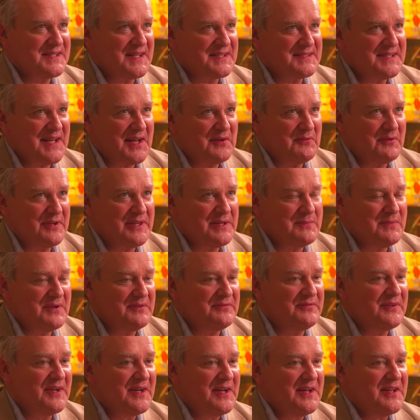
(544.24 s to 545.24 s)
there's that rhythm
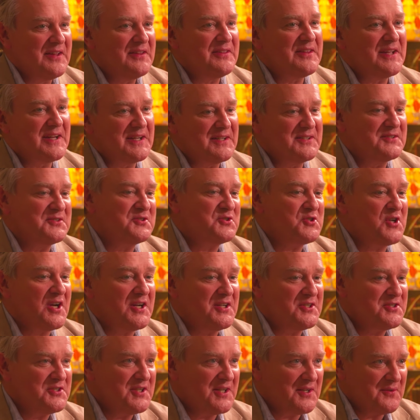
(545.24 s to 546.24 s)
of things
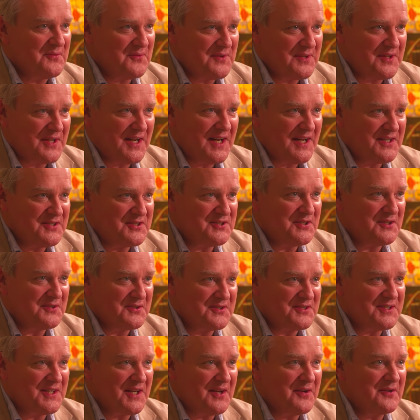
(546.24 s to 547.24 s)
changing with glacial
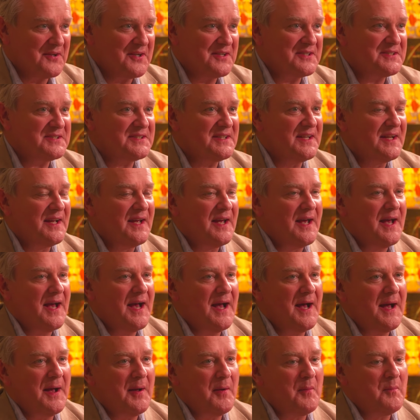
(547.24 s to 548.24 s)
slowness.
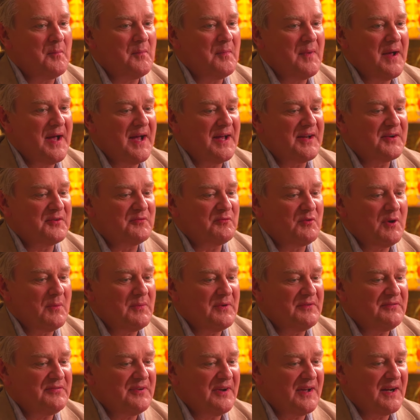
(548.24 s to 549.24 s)
Um, and
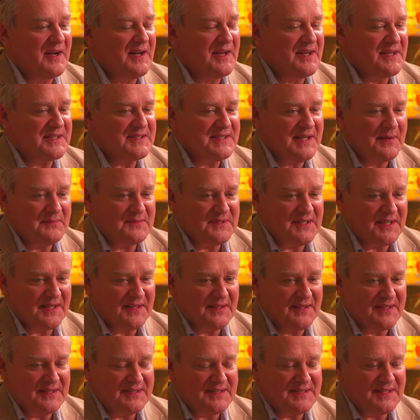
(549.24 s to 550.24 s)
Robert finally
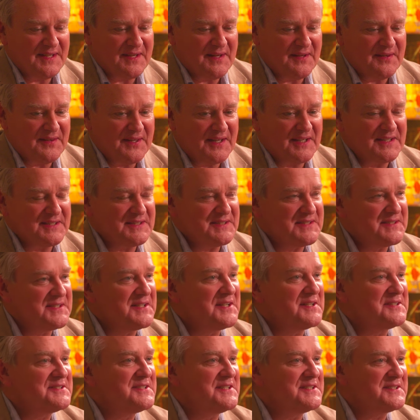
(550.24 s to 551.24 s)
accepting that uh, things,
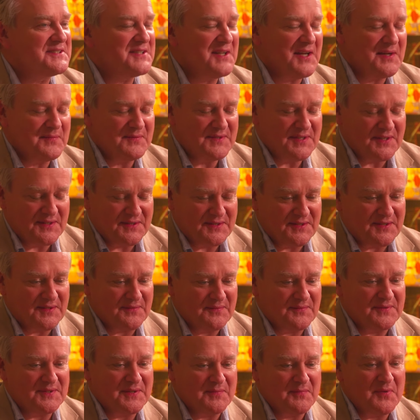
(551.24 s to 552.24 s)
you know, it's time to,
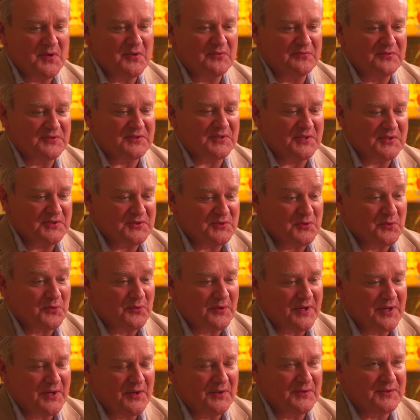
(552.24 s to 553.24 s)
to, to, move the
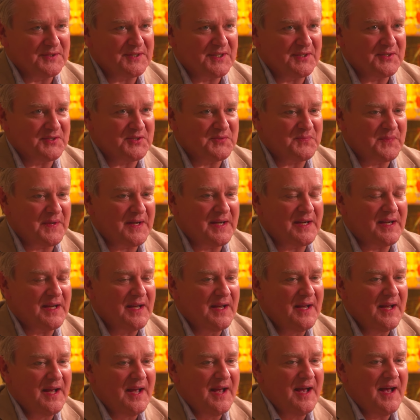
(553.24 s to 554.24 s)
story on, so to speak.
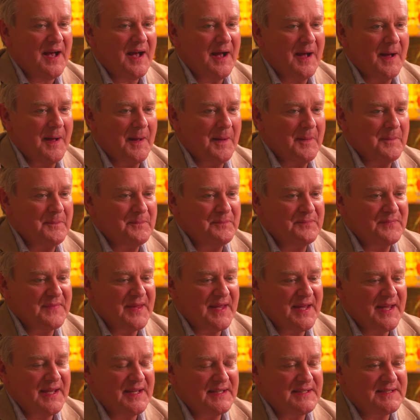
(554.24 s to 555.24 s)
Um,
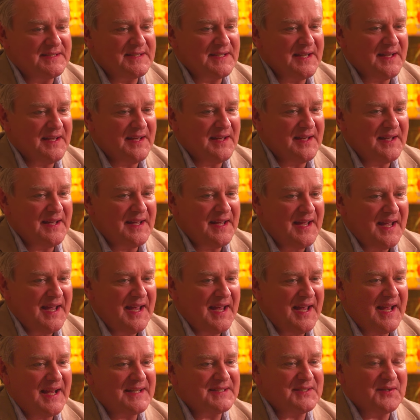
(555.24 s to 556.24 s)
it uh,
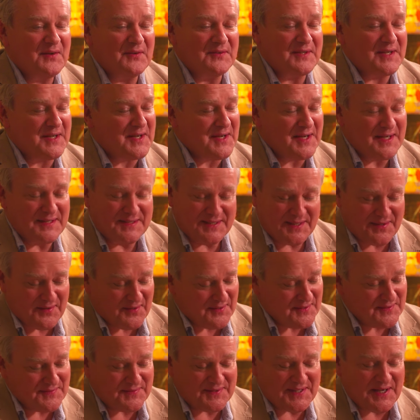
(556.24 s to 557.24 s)
it's got the it's
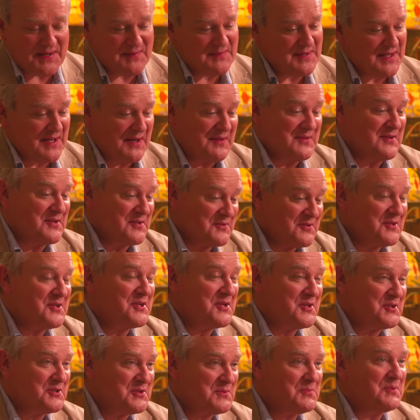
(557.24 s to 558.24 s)
got so you know the, the
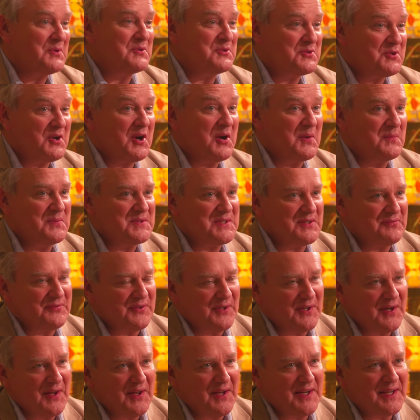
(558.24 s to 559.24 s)
usual tropes, if
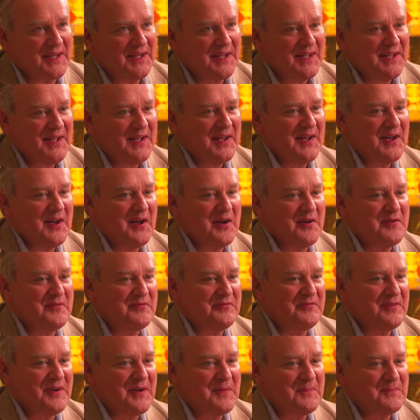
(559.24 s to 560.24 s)
you like,
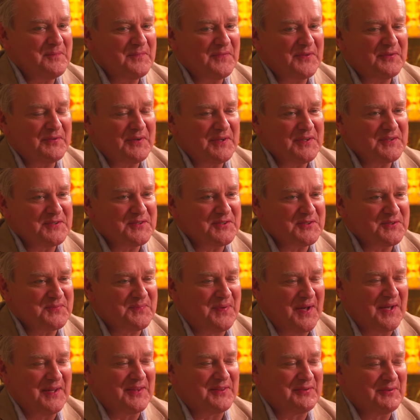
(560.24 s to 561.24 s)
of um, thrills and
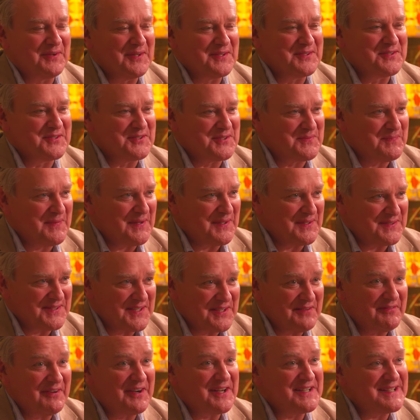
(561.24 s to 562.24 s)
thrills and spills
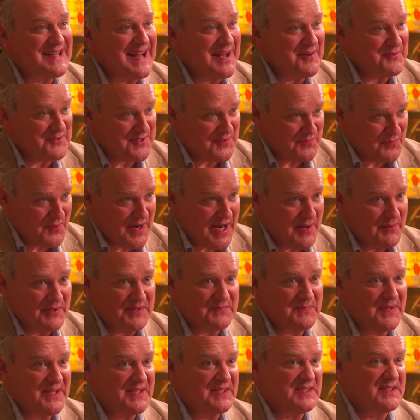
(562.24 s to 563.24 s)
in a very Downton way,
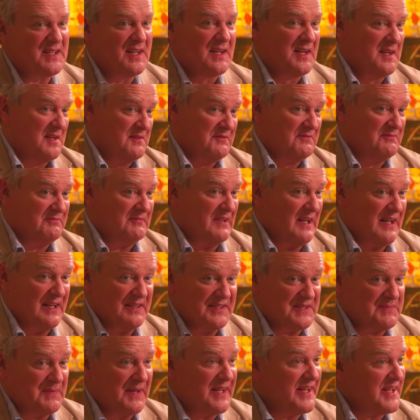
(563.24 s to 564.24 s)
which means you know,
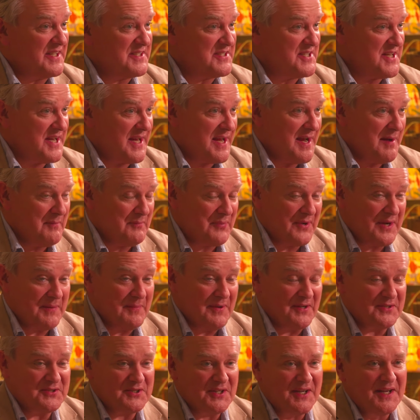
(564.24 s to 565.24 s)
spilling a teacup pretty
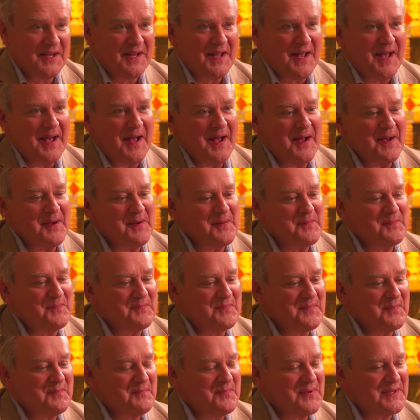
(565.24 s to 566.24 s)
much.
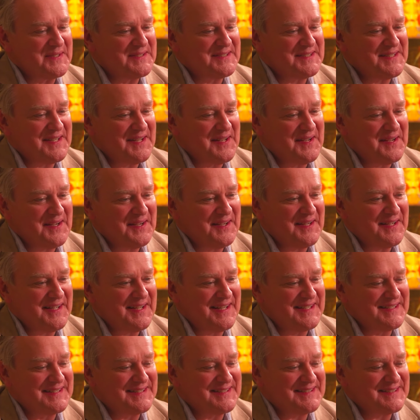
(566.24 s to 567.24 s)
Um, but uh,
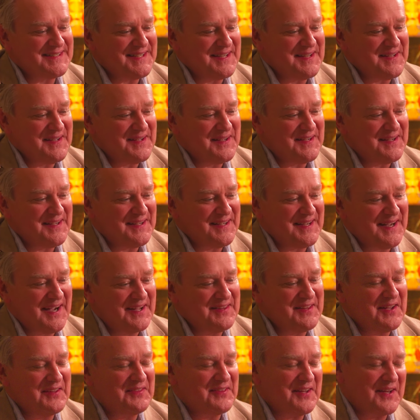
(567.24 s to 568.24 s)
it's uh, I,
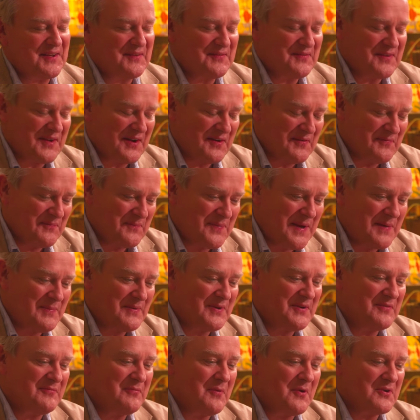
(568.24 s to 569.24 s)
I, think you know people
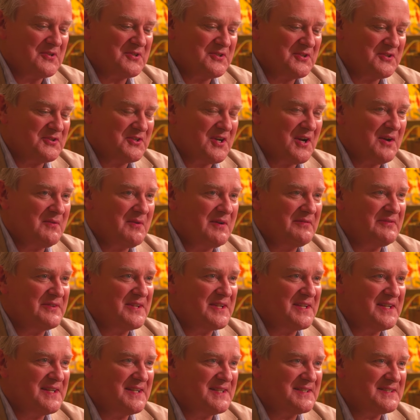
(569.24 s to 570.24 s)
who've watched the show over
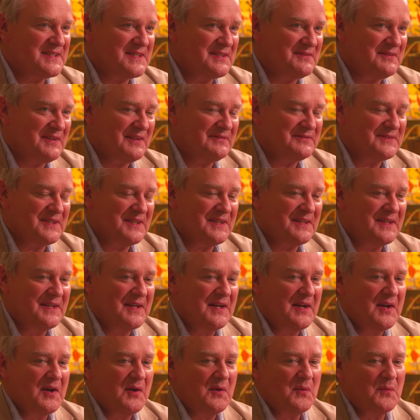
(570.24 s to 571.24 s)
the years and have loved it
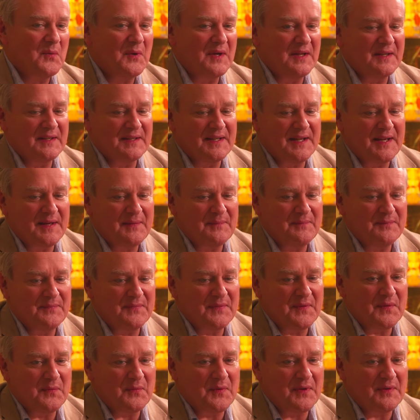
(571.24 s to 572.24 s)
will
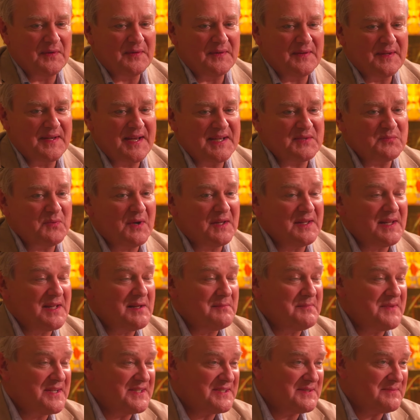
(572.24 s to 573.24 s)
um, will yes while they'll
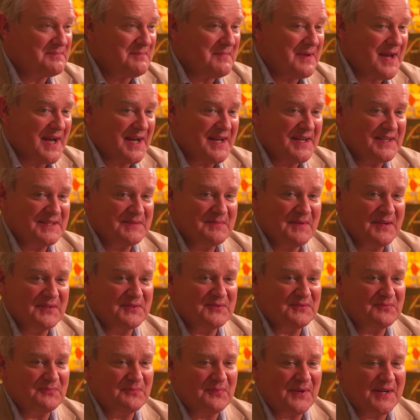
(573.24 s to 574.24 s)
miss Maggie
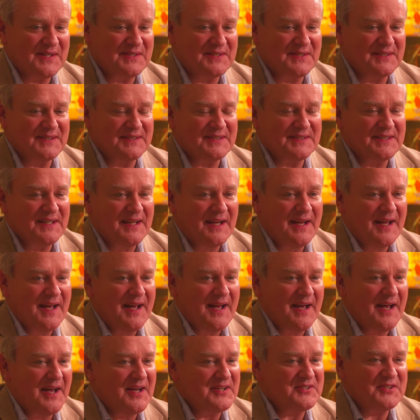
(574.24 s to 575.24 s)
Smith's presence,
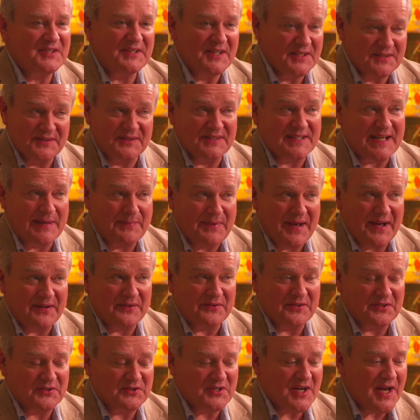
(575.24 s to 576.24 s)
uh, she doesn't step out
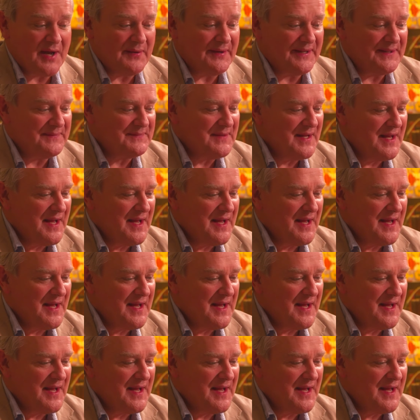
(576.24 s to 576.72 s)
of the shower,